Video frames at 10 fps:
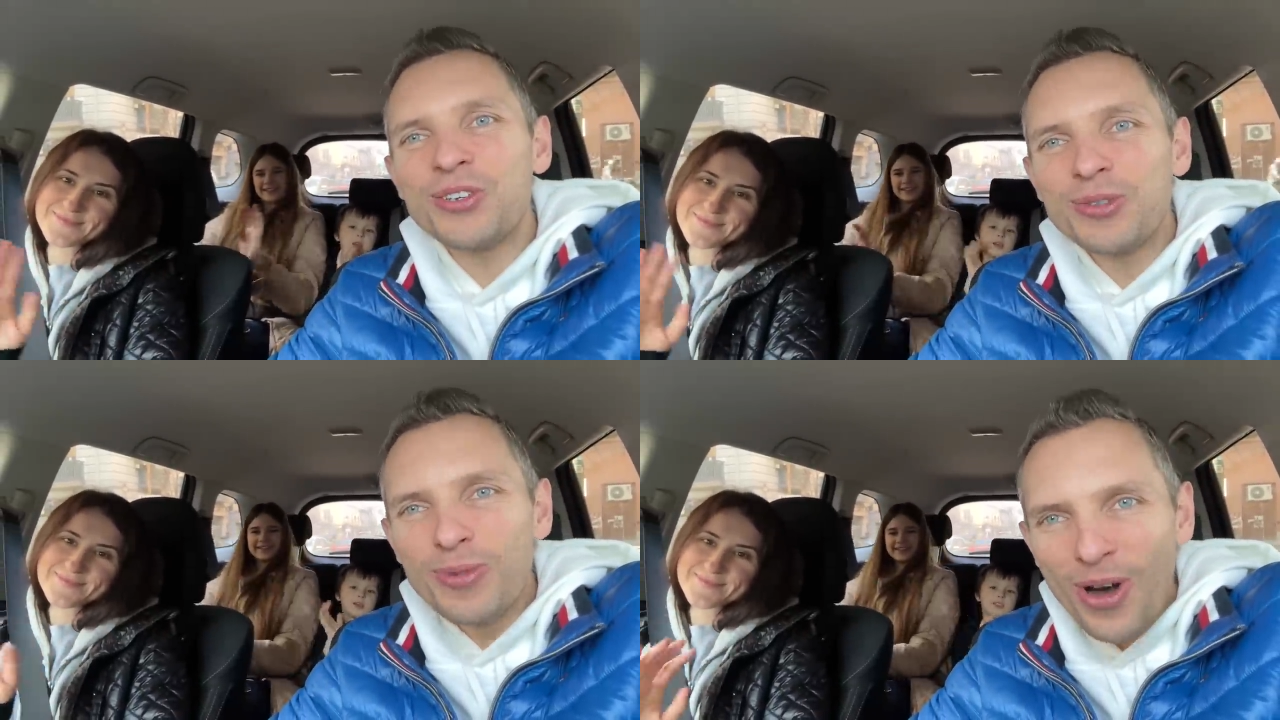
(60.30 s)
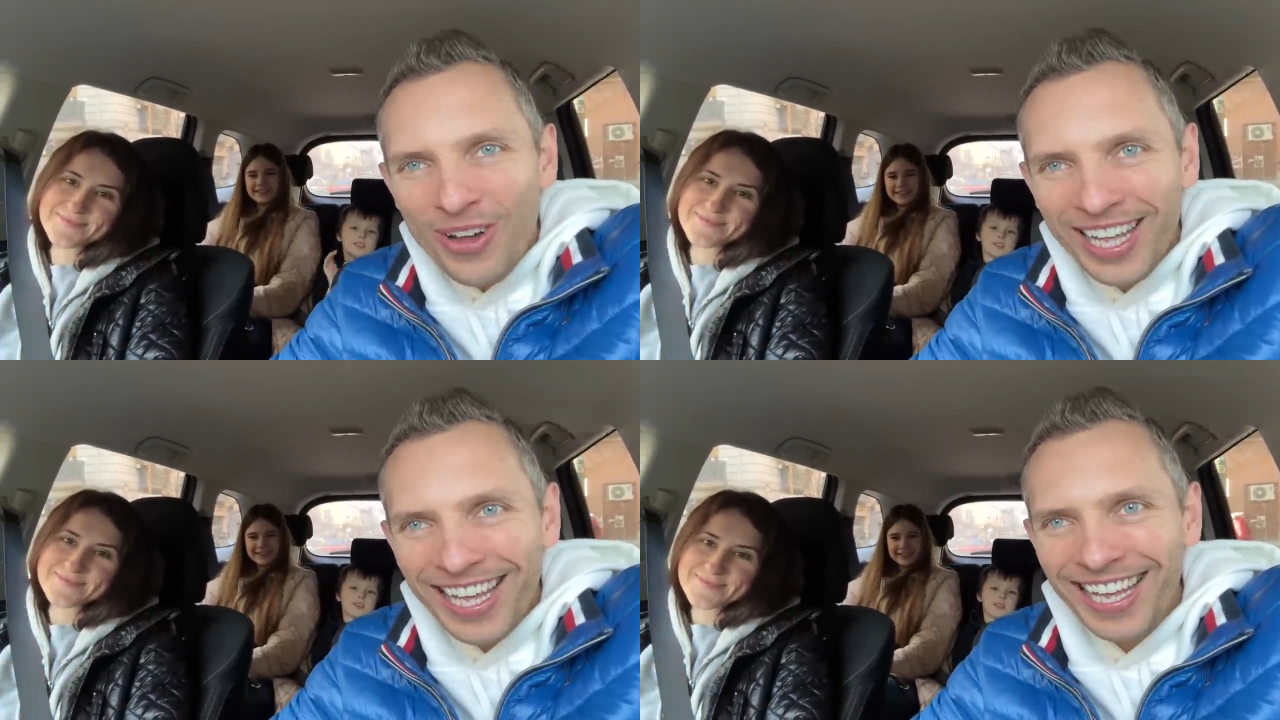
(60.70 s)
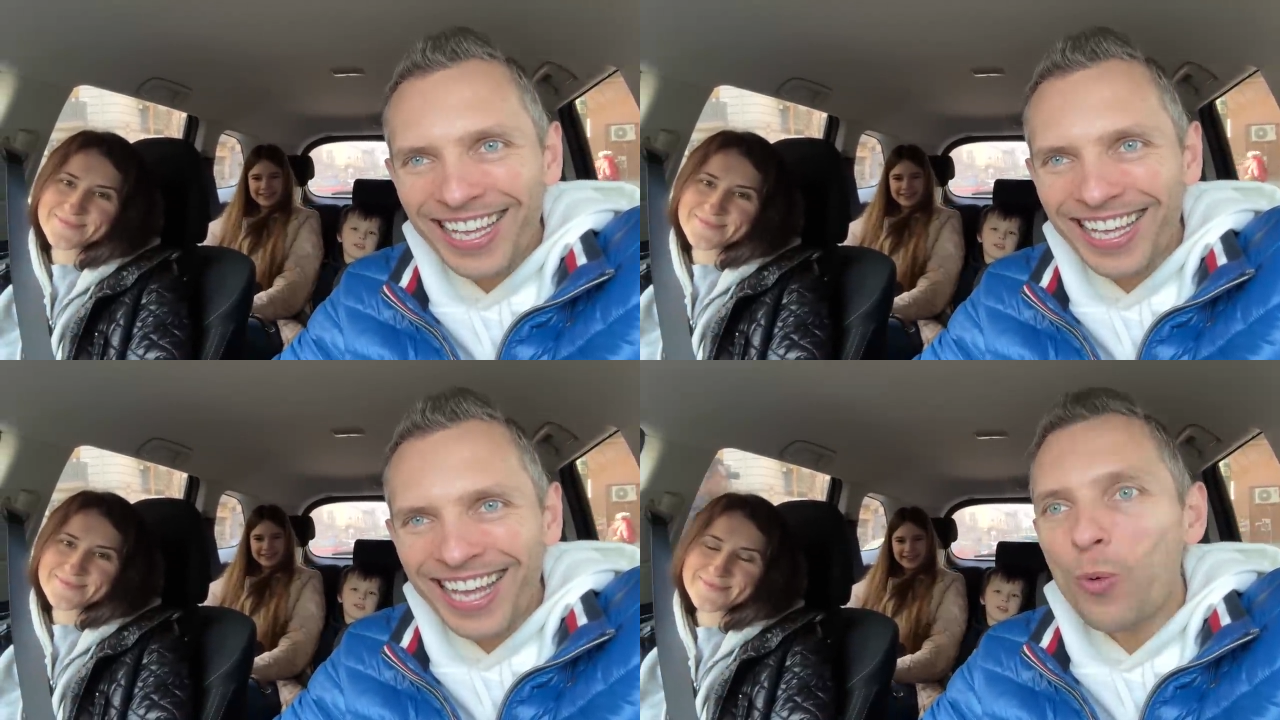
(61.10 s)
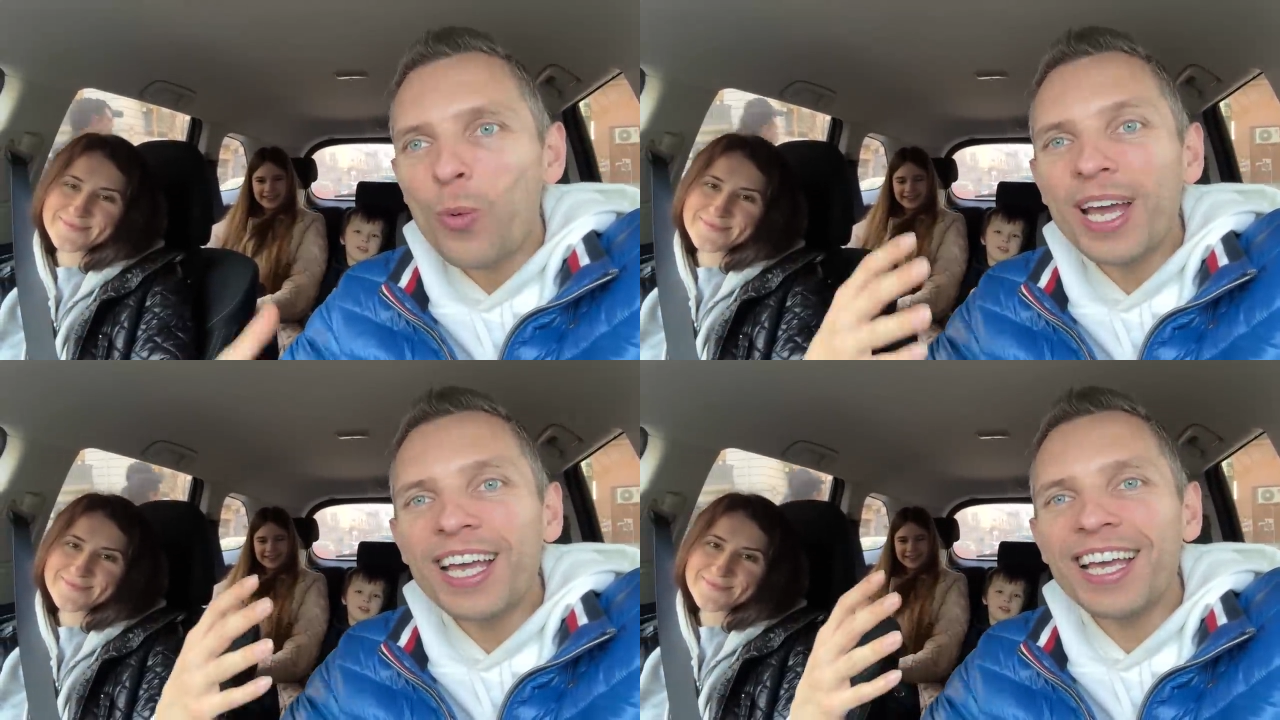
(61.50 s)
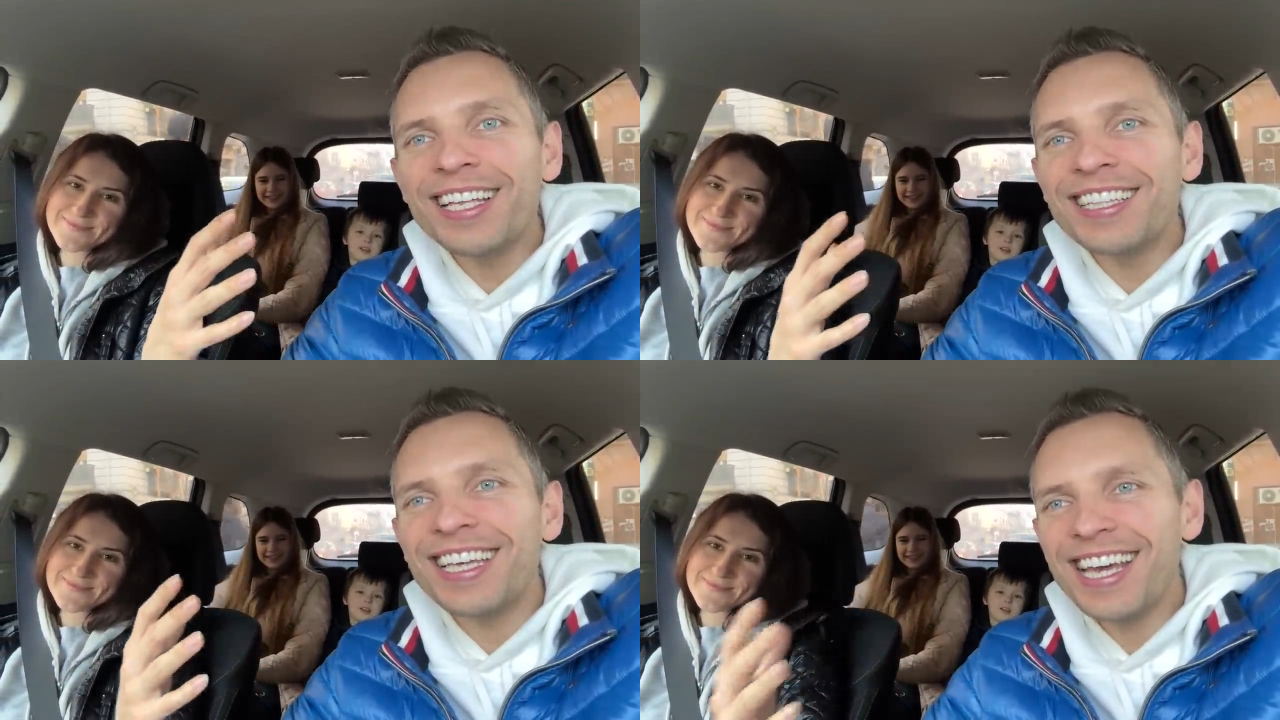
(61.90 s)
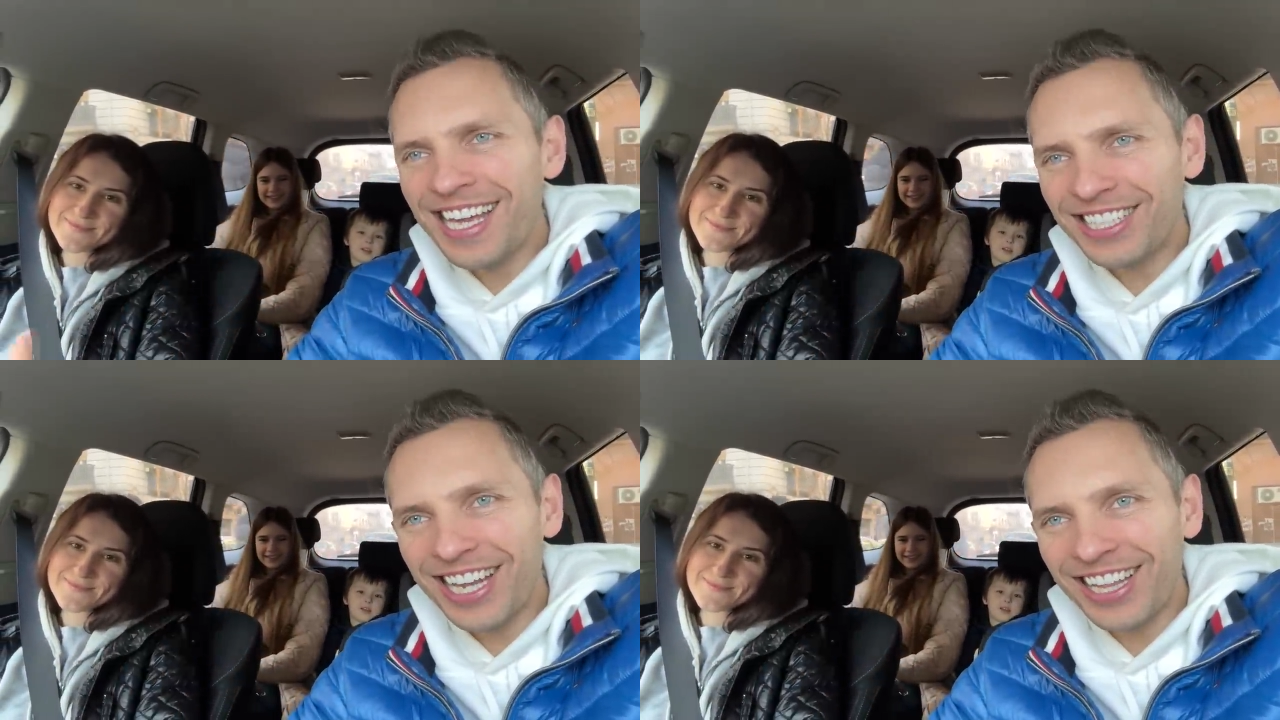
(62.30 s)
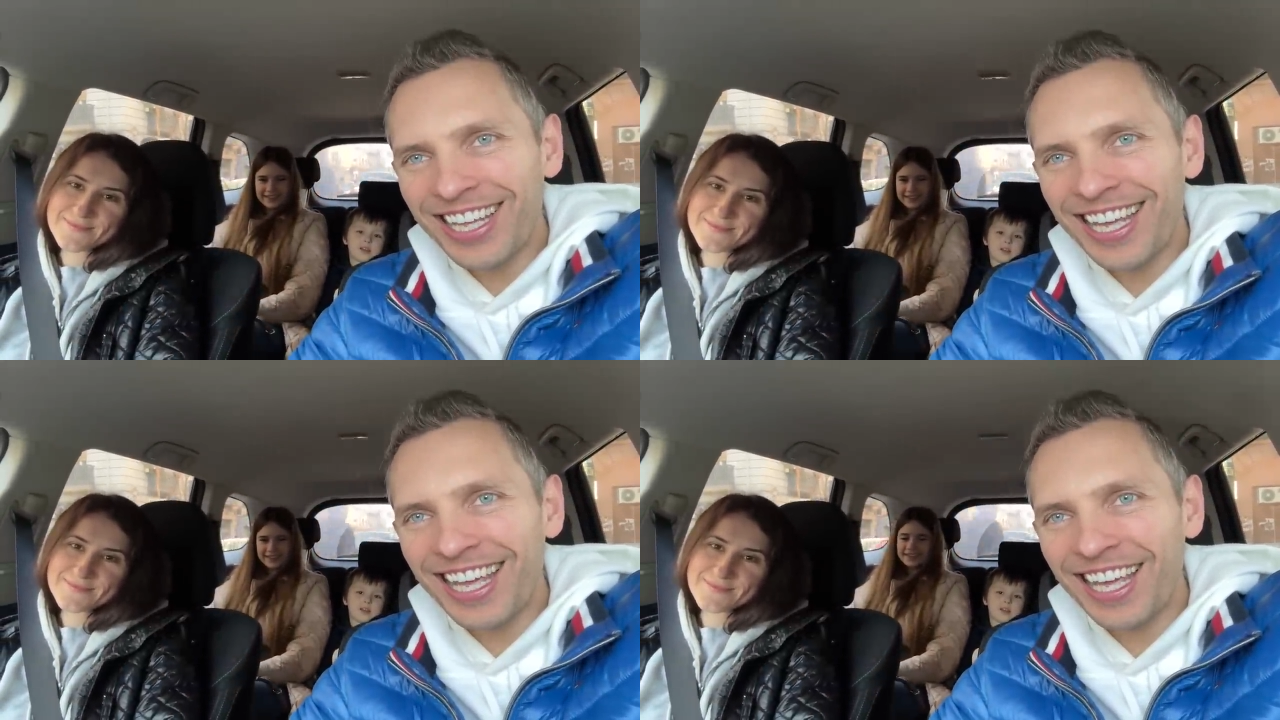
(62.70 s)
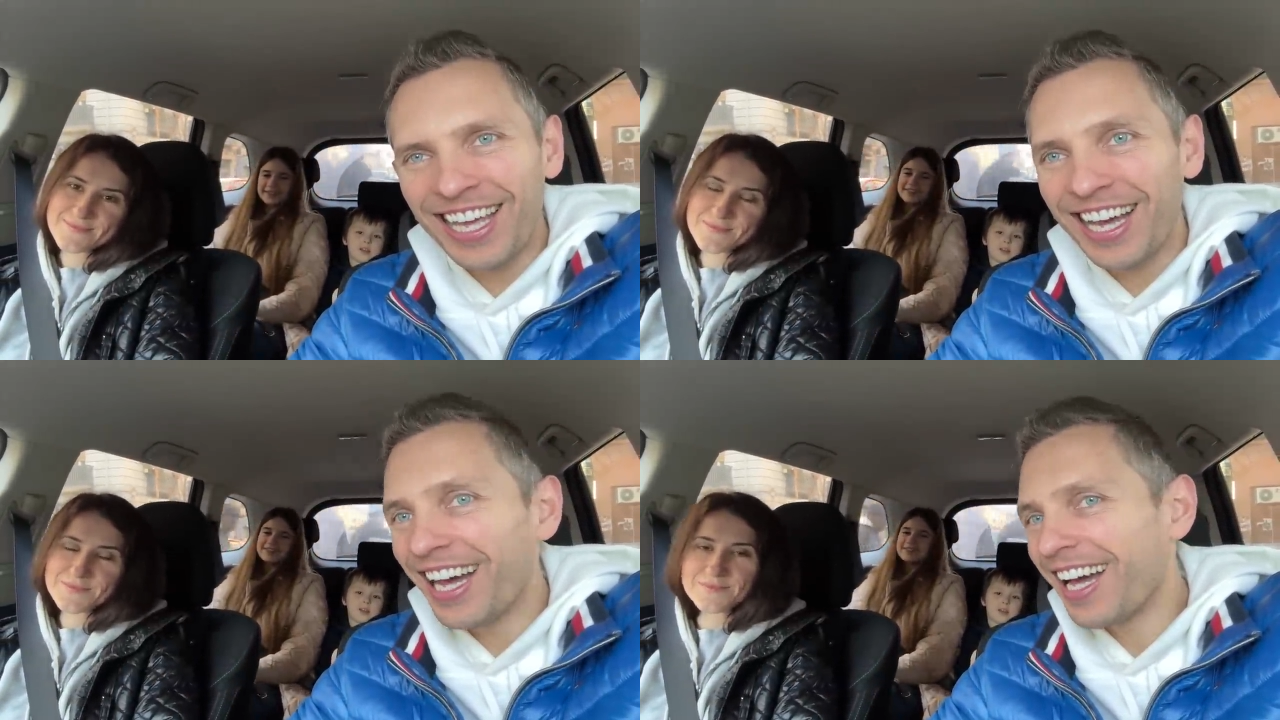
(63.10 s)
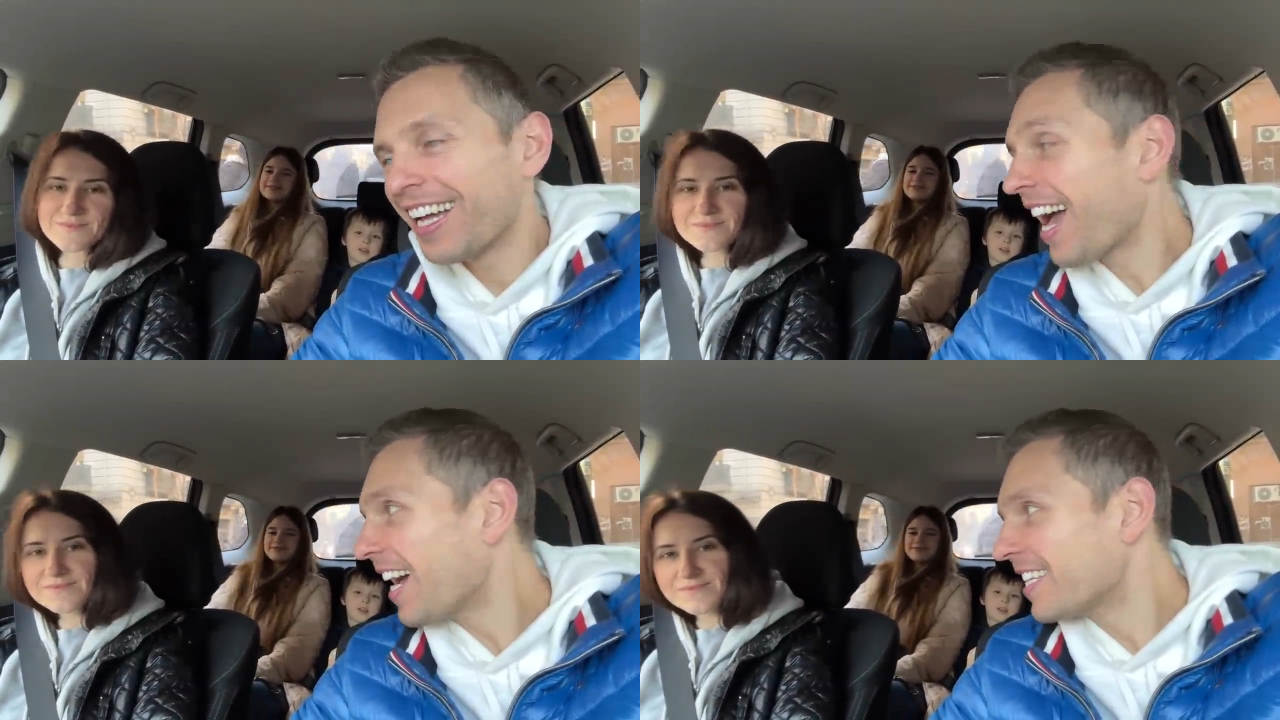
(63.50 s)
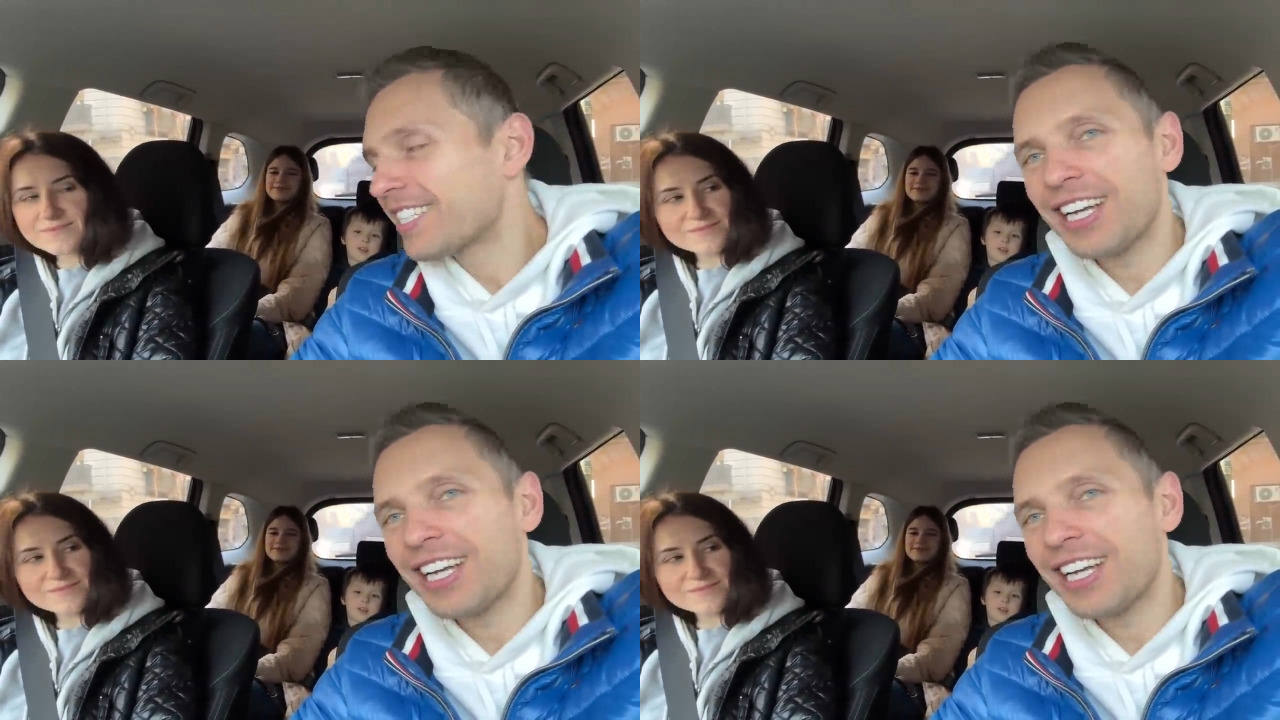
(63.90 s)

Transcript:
Speaker 1: good morning. We in Italy. Guys,